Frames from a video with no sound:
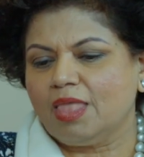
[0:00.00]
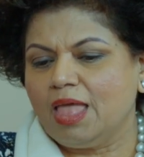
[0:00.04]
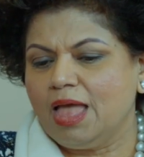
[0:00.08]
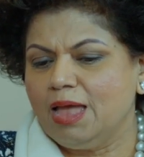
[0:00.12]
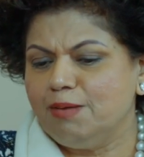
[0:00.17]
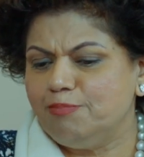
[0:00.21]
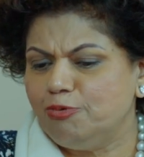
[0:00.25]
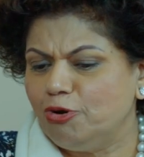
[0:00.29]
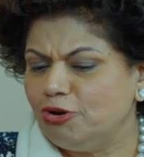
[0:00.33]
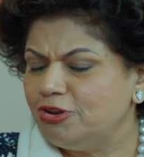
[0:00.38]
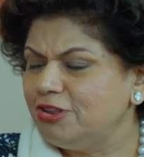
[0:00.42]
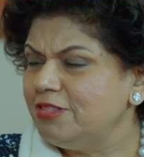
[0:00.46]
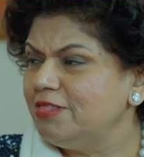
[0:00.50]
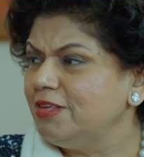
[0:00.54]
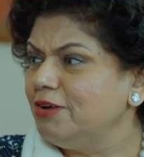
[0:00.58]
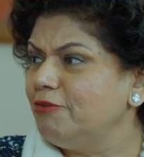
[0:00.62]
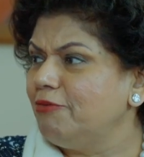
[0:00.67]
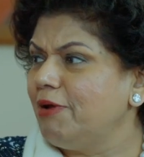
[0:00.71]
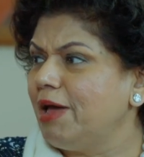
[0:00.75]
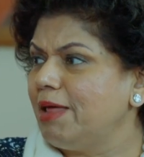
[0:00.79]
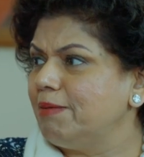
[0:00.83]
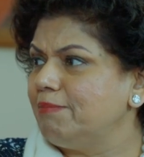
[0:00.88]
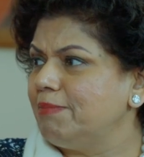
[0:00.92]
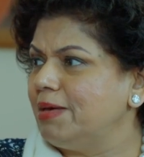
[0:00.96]
I brought in the
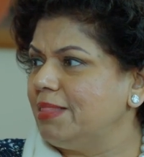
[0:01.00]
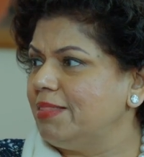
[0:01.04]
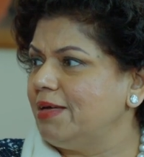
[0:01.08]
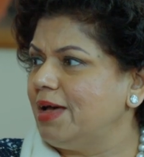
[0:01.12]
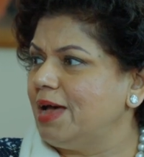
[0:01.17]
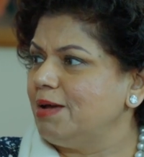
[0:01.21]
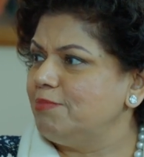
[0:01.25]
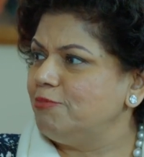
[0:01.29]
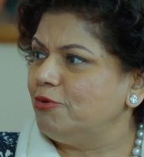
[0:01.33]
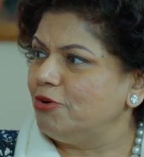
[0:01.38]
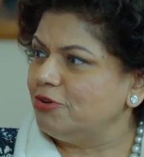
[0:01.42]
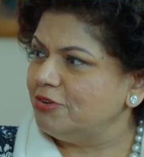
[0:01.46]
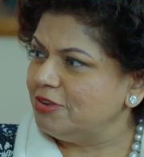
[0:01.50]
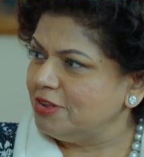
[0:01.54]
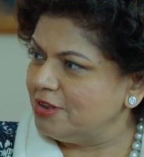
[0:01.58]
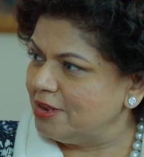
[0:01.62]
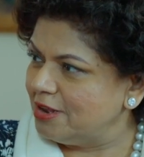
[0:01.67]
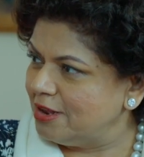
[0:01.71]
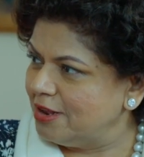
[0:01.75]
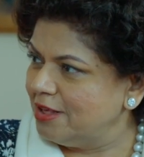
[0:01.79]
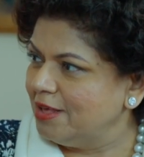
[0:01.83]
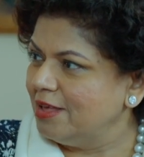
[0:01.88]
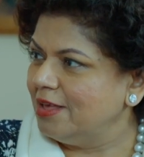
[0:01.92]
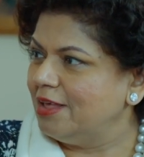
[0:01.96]
grandmother. I brought
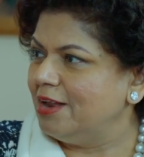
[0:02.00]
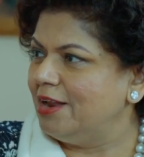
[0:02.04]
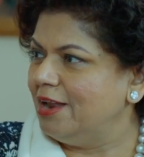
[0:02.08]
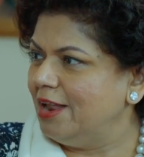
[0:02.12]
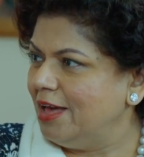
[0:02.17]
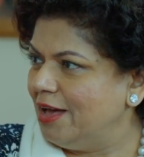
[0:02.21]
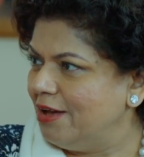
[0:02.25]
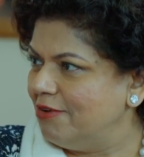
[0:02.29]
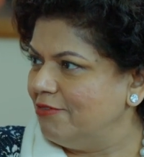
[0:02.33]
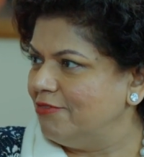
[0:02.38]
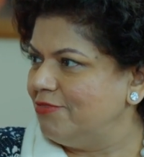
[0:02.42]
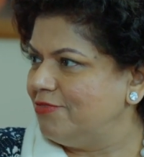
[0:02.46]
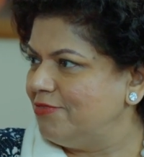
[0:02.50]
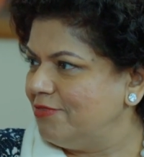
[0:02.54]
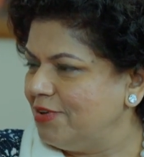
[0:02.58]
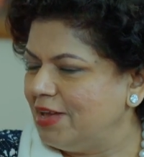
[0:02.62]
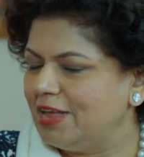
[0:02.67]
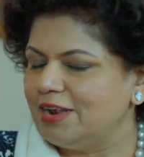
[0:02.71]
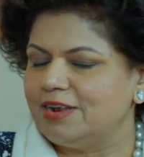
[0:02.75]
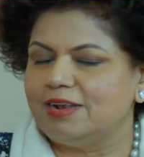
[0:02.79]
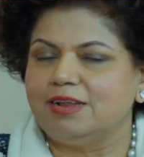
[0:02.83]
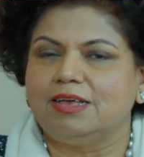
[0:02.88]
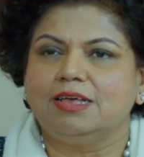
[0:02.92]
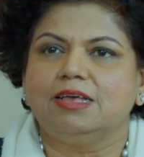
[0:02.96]
in love.
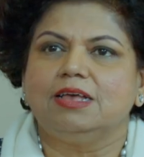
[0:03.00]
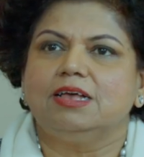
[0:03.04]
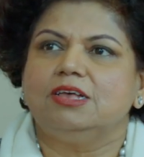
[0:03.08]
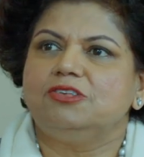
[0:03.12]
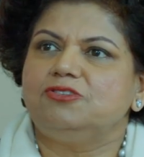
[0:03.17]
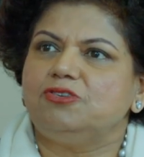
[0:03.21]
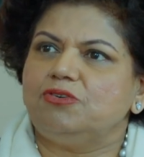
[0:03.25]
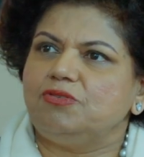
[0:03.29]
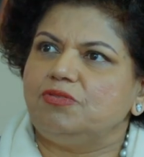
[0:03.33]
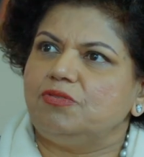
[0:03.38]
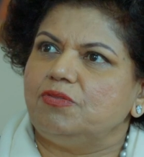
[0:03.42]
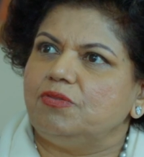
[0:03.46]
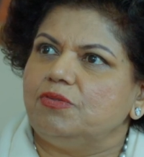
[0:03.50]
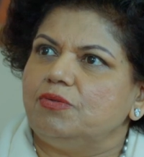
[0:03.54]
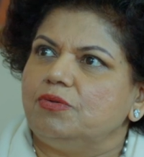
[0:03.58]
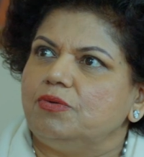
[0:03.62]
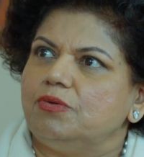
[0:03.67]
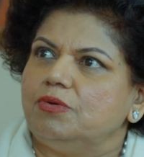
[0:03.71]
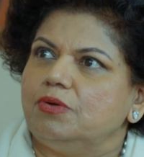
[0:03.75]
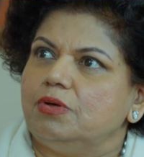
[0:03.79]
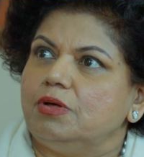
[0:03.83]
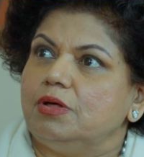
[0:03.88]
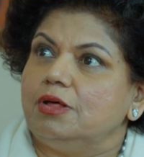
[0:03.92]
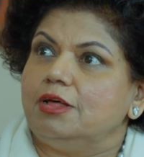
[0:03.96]
And so
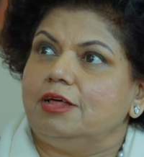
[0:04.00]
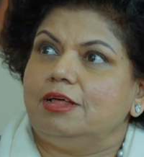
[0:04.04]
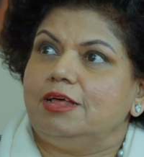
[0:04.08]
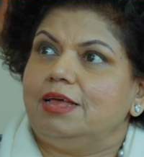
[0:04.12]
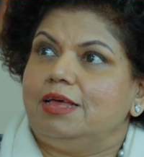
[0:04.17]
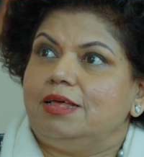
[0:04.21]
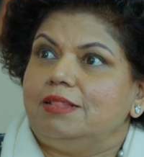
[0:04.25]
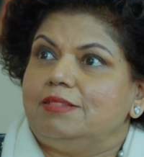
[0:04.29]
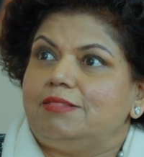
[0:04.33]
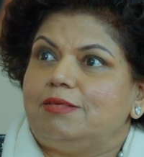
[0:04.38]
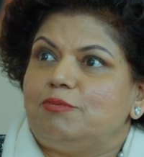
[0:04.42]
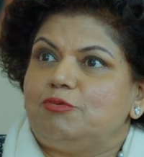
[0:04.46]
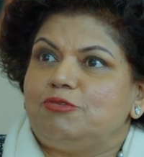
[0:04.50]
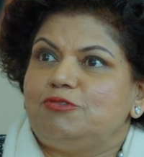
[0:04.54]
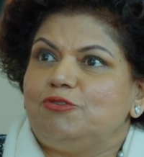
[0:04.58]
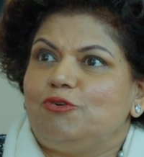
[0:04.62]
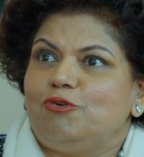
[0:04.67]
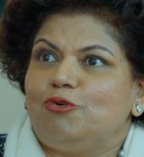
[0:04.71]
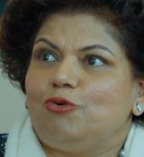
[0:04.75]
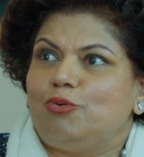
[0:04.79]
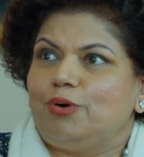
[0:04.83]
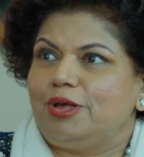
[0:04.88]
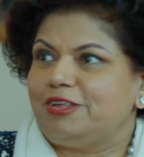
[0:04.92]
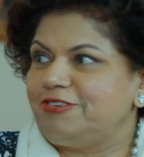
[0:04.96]
there was
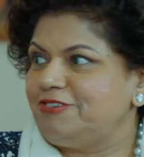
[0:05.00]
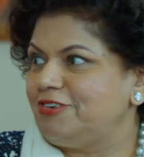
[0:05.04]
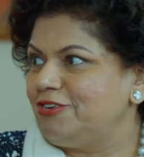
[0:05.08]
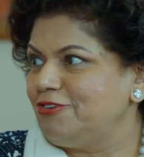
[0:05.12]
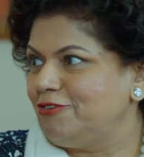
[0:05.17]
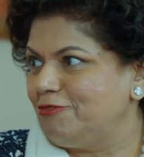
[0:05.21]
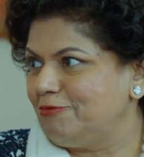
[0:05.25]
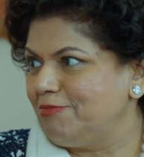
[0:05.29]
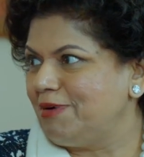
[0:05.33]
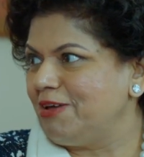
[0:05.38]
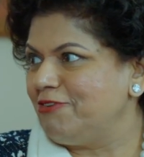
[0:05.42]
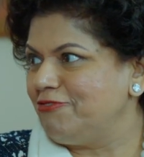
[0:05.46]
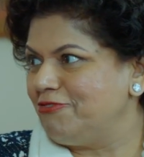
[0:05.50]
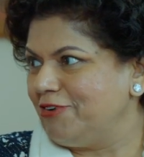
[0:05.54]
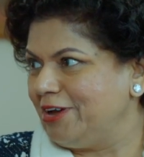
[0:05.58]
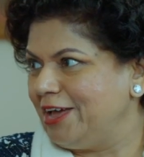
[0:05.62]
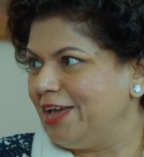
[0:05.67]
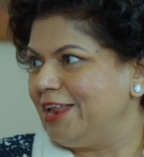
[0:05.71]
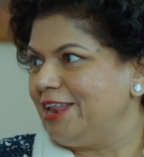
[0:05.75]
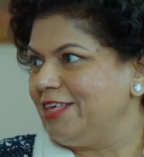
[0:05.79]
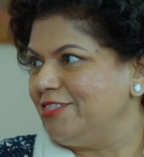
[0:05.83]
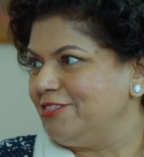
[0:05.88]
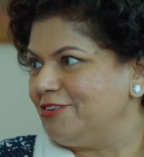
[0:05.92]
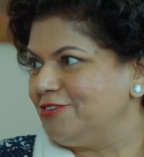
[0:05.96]
no question of my
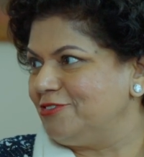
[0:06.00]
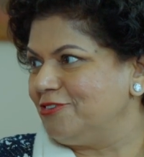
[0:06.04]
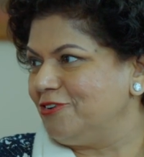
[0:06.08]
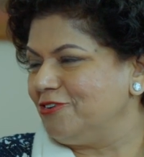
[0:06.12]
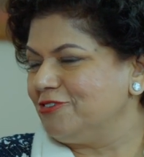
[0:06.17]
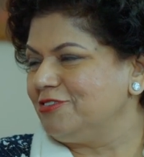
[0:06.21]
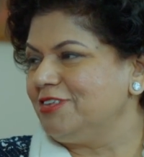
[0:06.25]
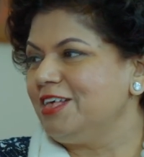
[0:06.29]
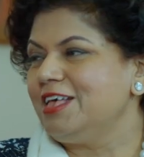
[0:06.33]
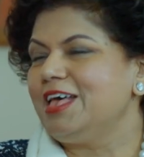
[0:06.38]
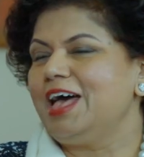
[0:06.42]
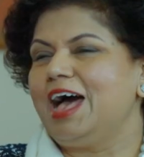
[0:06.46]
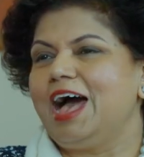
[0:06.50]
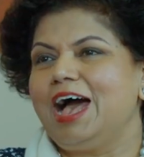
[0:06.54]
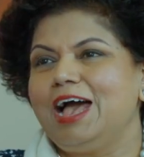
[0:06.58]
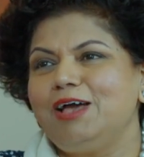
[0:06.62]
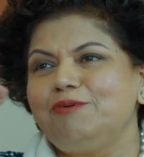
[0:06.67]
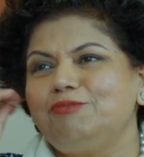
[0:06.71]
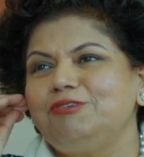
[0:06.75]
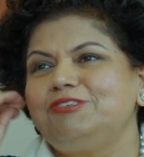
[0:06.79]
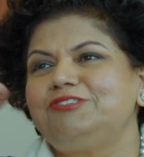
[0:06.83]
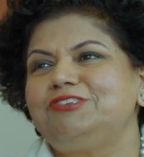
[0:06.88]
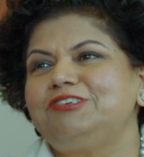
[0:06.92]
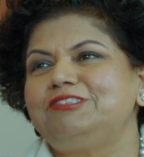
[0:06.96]
forgetting the songs.
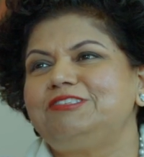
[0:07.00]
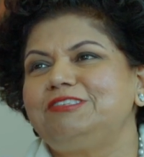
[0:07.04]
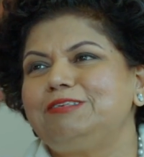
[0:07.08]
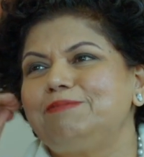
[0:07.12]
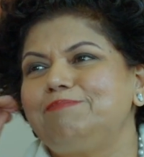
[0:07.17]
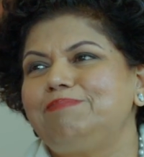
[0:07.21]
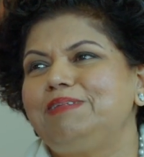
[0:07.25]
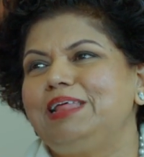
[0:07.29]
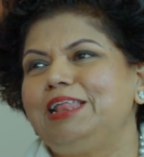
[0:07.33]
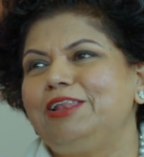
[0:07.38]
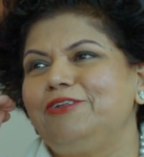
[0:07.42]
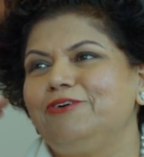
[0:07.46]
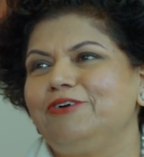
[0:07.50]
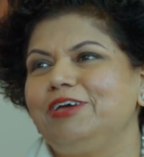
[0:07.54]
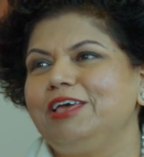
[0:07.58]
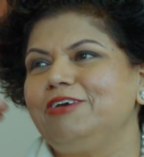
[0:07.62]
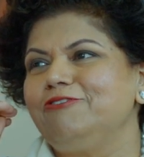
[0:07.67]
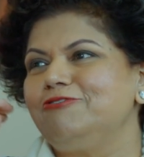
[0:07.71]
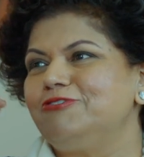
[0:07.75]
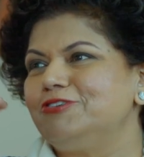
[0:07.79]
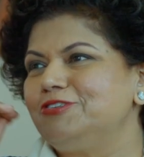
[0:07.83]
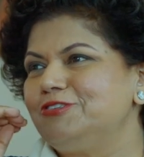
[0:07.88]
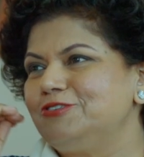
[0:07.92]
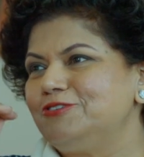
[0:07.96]
I was just simply
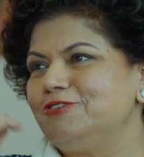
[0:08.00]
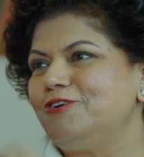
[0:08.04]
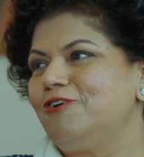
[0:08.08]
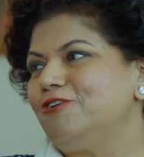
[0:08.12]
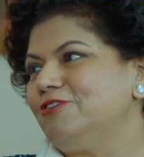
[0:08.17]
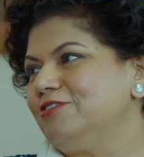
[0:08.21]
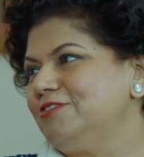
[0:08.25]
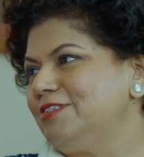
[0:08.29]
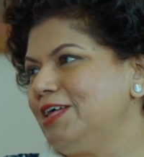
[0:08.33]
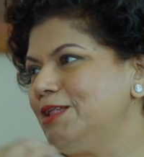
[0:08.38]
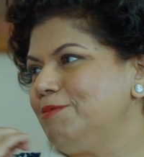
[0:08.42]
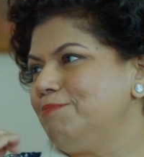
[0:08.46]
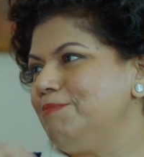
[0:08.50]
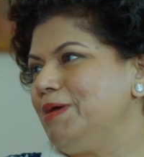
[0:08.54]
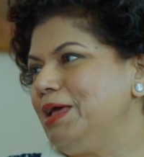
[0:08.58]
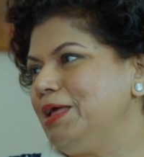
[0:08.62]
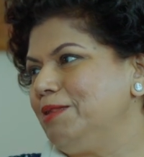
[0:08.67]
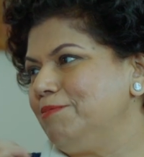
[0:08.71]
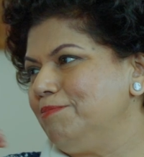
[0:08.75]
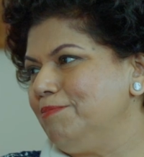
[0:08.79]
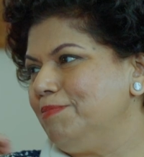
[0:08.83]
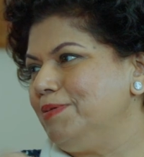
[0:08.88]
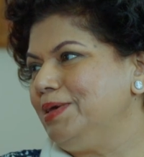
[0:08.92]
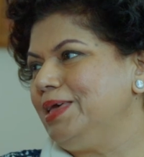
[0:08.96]
looking for songs that
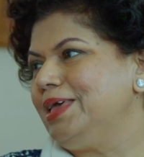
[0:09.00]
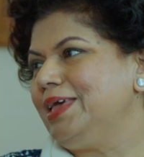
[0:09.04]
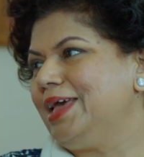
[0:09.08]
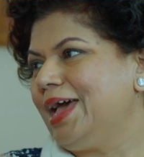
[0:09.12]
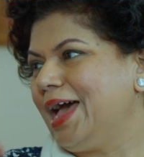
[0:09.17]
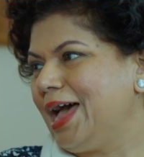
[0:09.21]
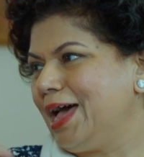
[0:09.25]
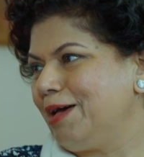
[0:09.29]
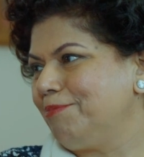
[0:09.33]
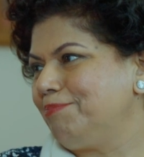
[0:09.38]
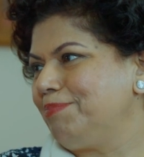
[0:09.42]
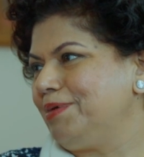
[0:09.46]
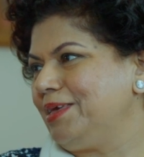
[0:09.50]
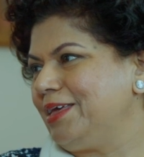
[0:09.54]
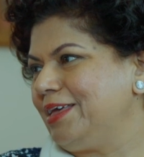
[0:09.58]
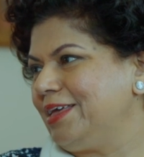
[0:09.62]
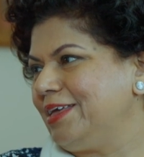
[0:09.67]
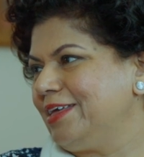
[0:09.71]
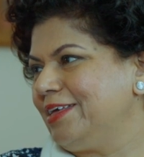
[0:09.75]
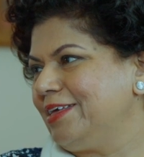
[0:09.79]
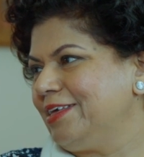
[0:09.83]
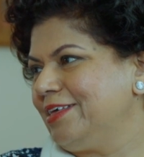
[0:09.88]
made me happy.